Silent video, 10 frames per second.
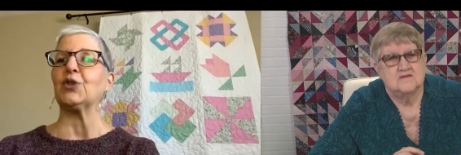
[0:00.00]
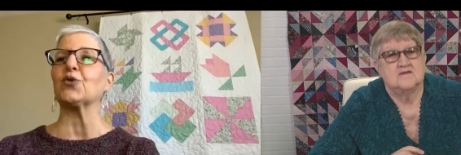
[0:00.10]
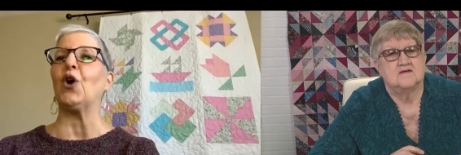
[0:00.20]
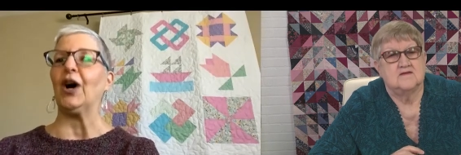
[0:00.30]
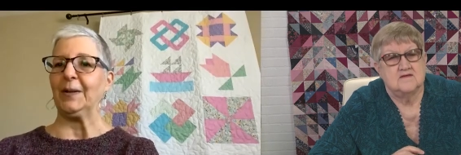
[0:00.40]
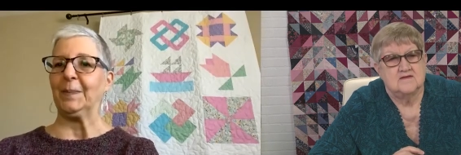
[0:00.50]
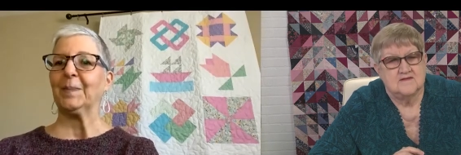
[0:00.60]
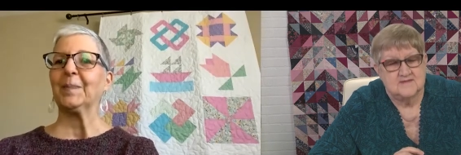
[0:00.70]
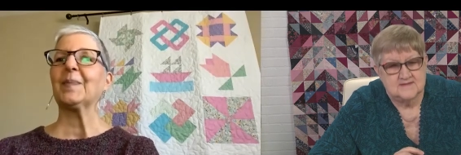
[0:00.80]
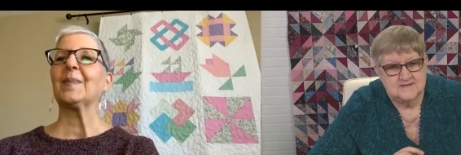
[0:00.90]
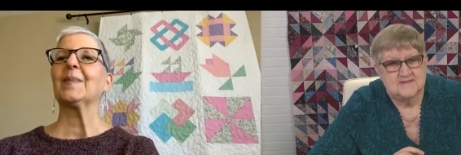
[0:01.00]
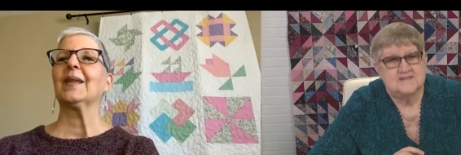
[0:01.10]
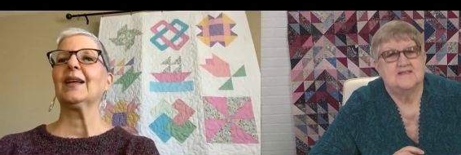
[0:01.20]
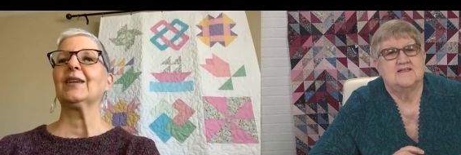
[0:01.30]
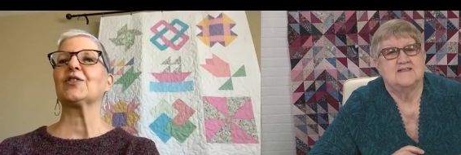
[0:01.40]
Speaker 1: to be drawn.
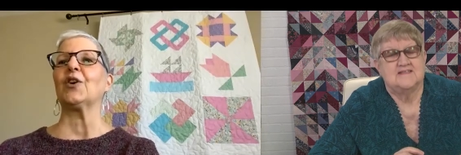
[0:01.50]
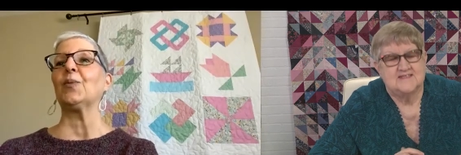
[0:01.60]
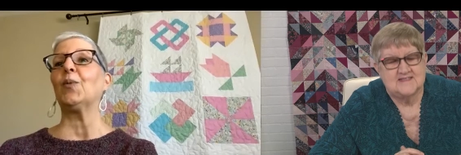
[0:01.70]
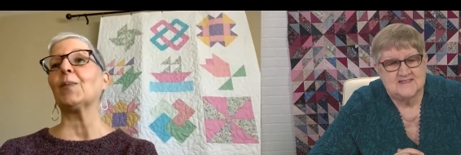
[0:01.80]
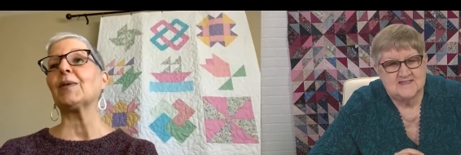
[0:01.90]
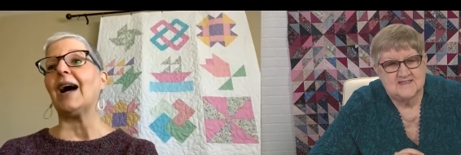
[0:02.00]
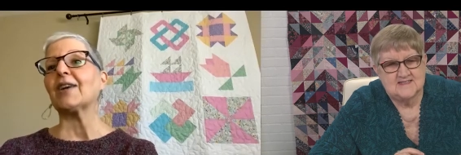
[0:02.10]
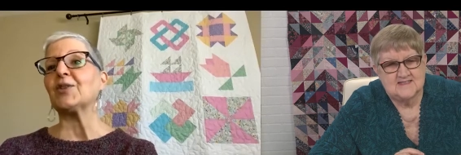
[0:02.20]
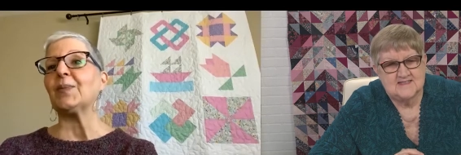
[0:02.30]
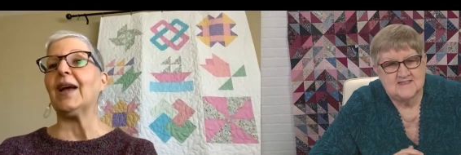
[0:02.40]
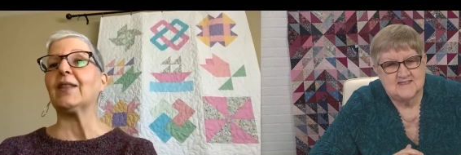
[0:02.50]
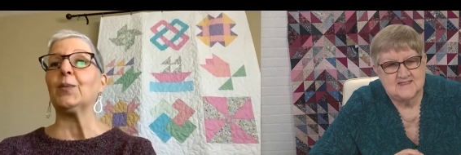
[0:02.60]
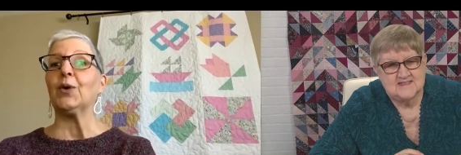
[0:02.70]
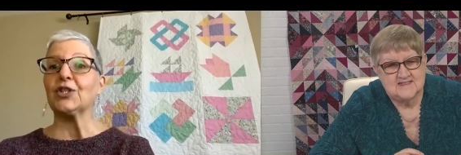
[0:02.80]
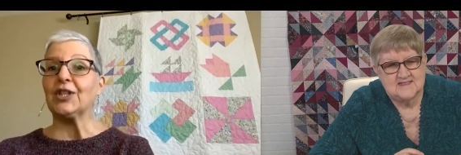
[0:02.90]
So the more blocks you make, the
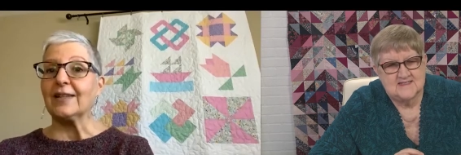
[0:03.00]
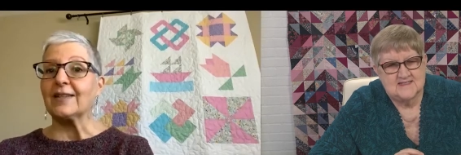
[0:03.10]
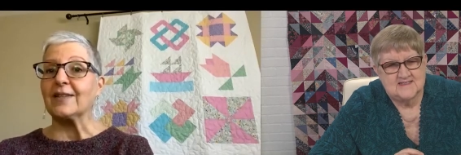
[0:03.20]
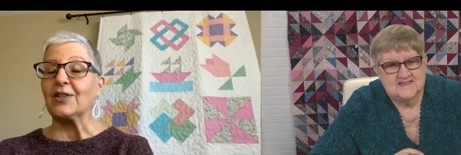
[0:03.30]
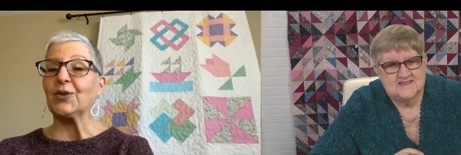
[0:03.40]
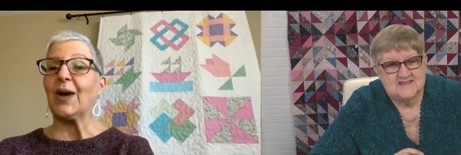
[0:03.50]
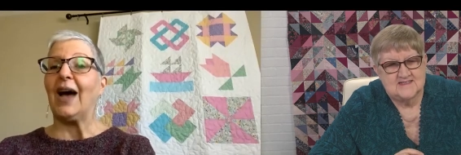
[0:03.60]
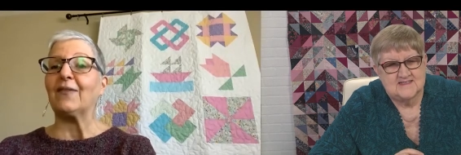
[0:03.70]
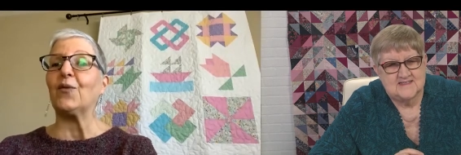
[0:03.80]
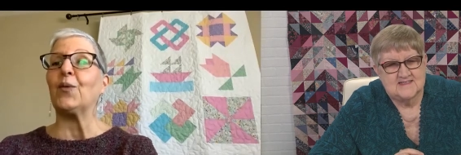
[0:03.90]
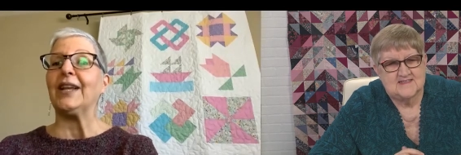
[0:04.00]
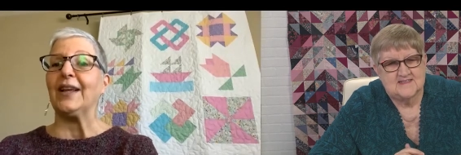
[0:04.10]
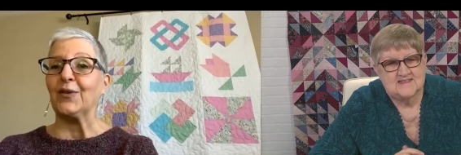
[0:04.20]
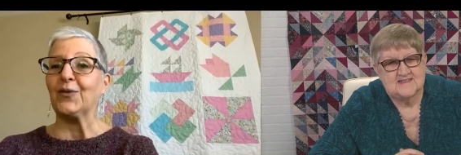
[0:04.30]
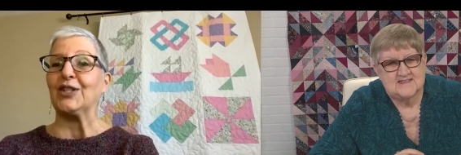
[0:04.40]
more chances that you have of
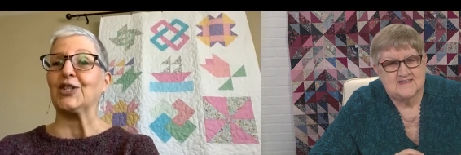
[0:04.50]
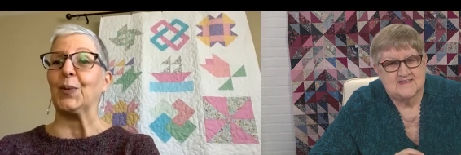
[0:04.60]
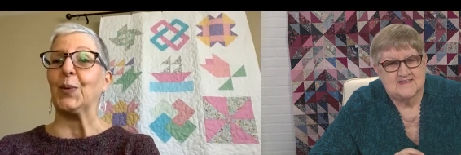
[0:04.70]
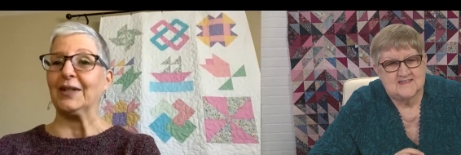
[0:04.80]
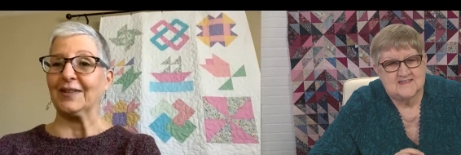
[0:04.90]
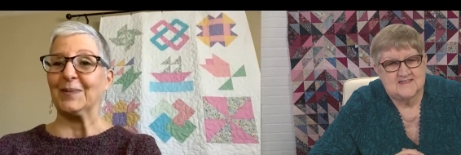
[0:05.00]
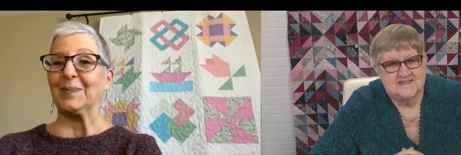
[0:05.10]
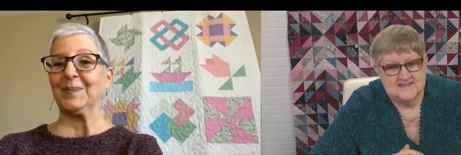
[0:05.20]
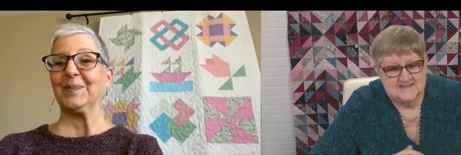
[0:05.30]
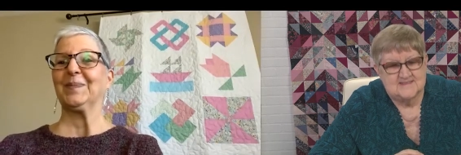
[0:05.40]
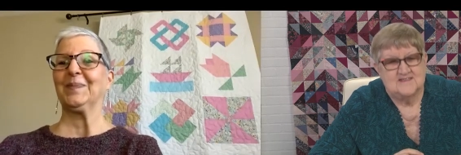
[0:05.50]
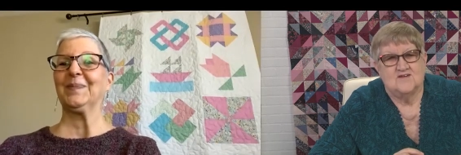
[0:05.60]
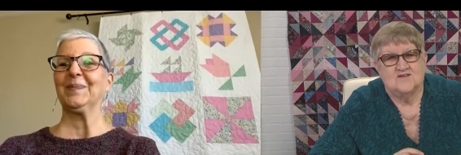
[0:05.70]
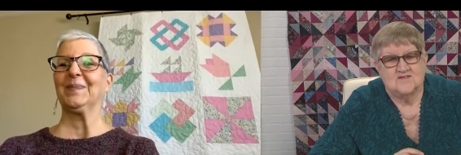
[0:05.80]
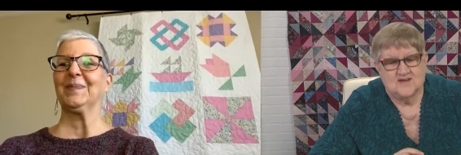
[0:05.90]
winning the friendship quilt.
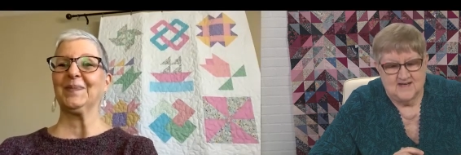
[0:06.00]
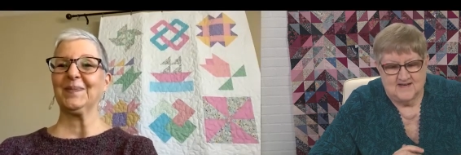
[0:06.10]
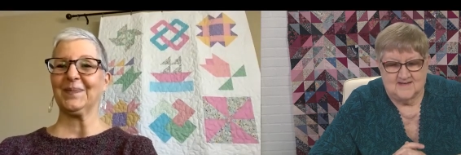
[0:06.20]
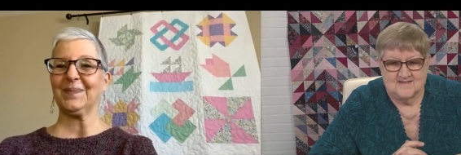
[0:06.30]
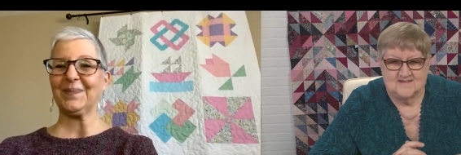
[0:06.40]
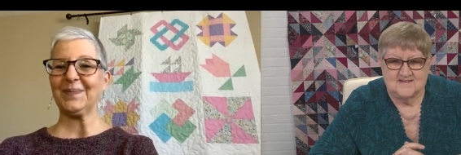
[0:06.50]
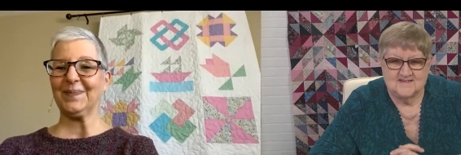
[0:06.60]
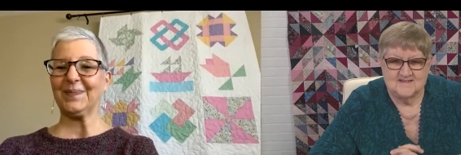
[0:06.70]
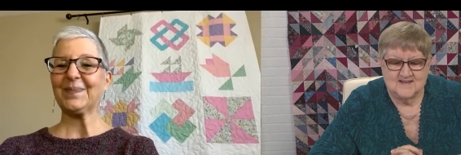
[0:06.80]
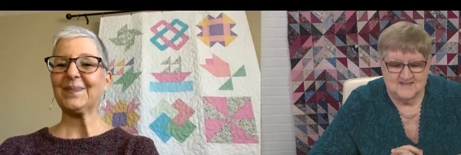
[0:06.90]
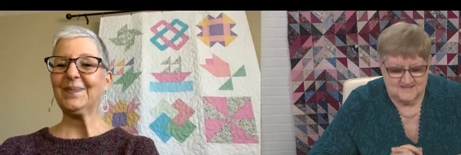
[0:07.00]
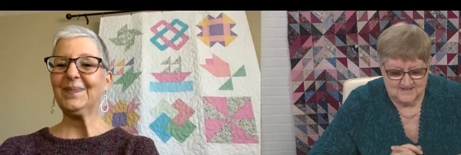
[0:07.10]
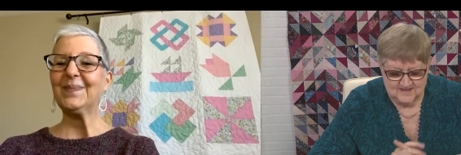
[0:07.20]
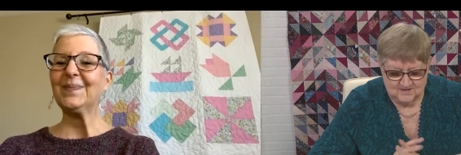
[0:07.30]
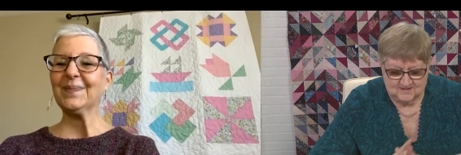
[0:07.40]
Speaker 2: Okay. All right.
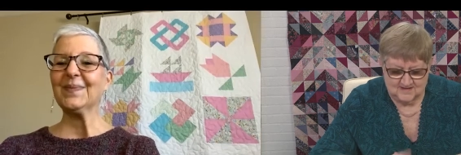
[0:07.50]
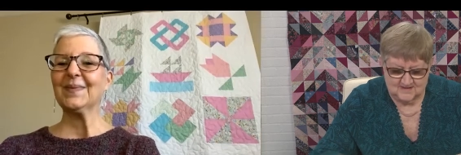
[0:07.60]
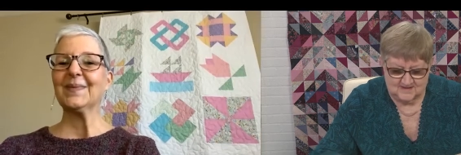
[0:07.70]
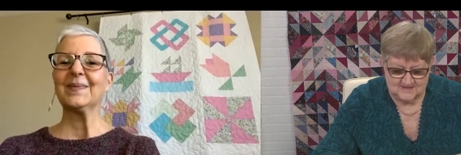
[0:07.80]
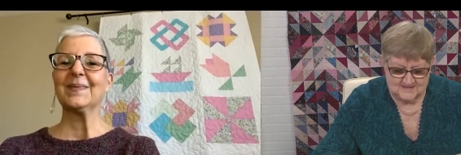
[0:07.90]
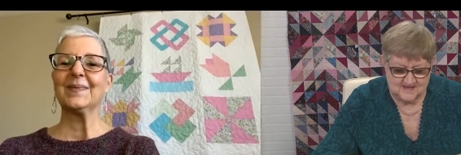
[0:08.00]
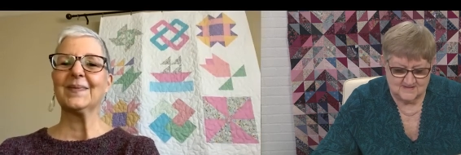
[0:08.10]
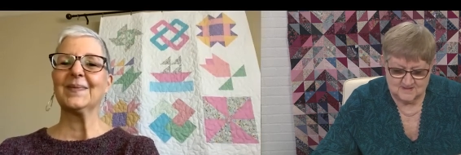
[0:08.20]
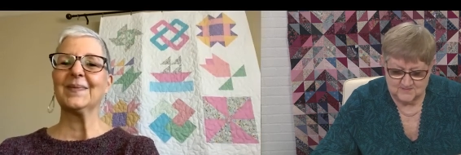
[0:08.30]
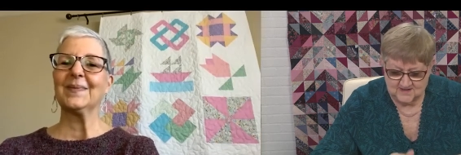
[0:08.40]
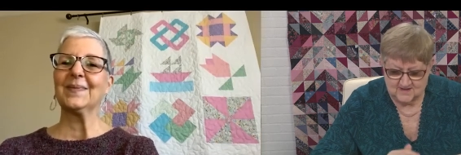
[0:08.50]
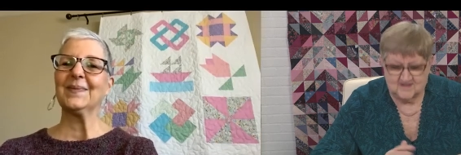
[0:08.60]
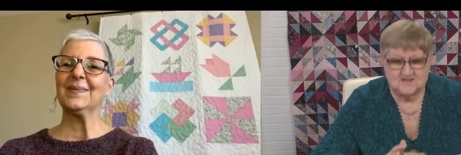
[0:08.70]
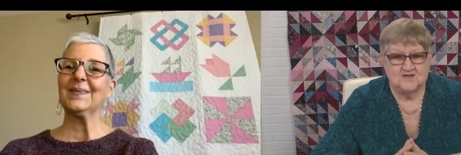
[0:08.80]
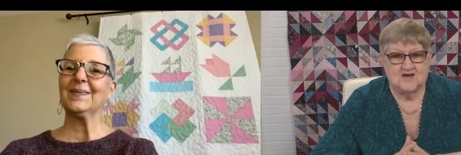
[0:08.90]
Well, it sounds to me like
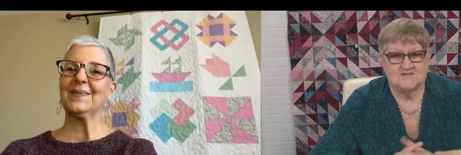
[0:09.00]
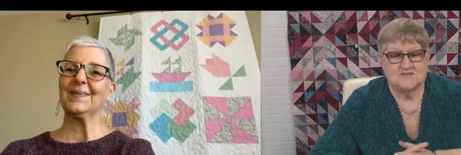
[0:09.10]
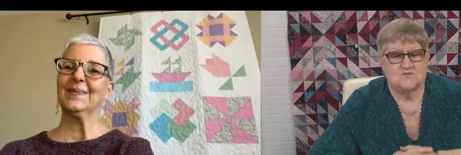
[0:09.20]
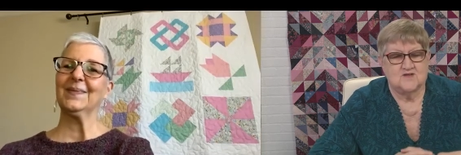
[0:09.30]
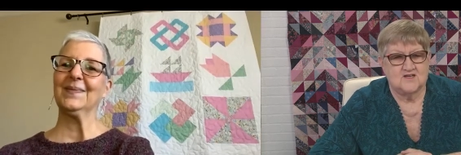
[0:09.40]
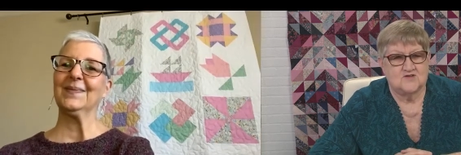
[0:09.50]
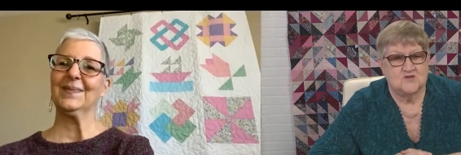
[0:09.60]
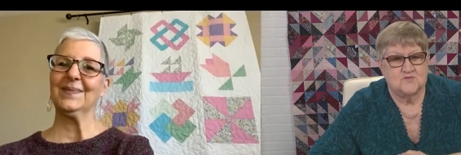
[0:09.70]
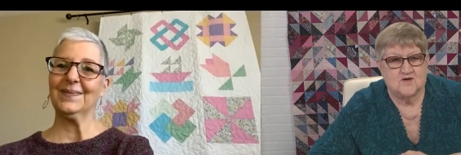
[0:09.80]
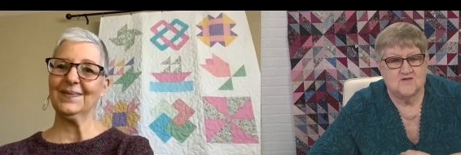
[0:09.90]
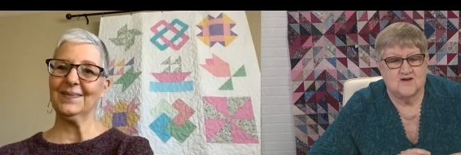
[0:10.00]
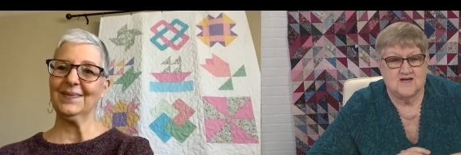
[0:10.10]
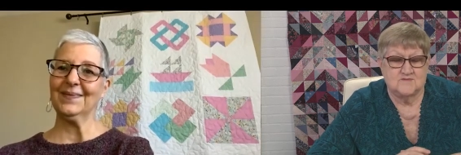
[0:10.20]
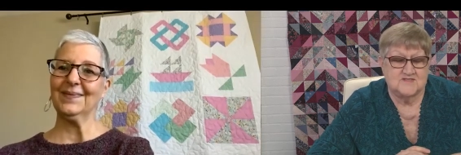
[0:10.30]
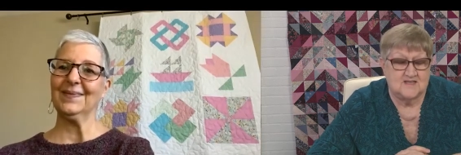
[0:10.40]
you have some really good
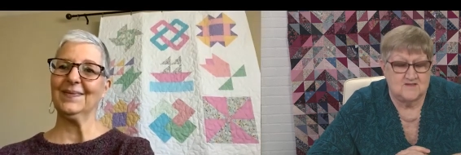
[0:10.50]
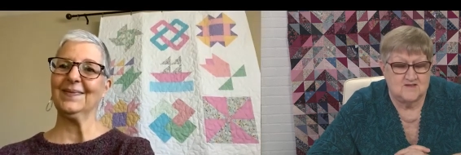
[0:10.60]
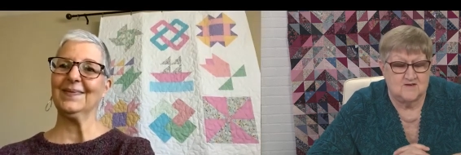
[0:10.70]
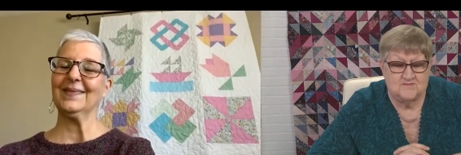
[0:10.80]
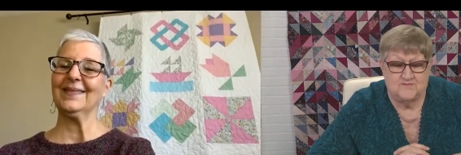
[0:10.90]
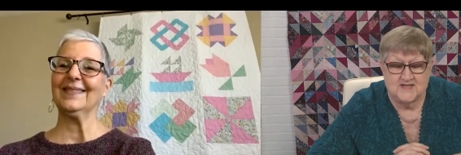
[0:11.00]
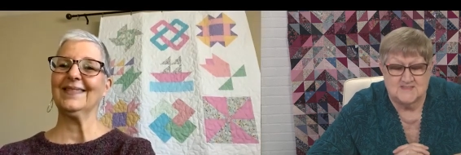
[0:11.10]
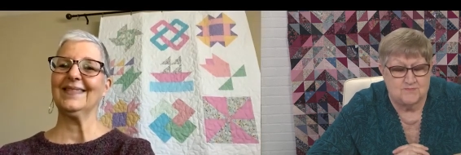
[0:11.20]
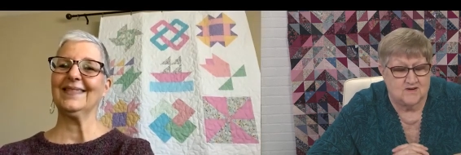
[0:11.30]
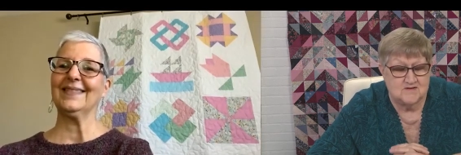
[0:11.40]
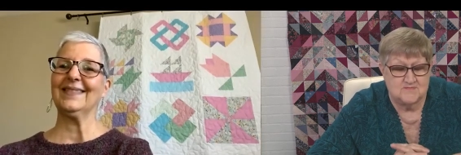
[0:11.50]
programs, and the best part